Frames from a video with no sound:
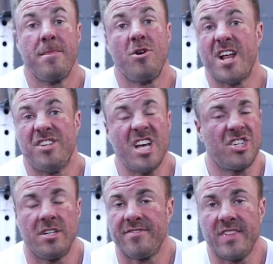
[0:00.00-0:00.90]
Your
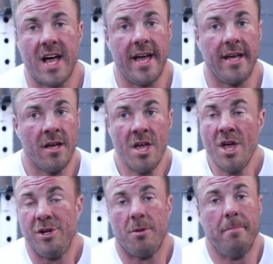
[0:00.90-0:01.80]
digestion is flying,
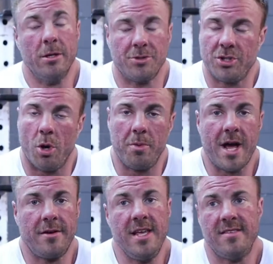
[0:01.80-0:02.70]
your meals are going
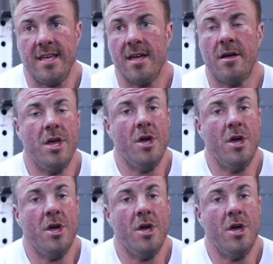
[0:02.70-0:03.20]
down easy,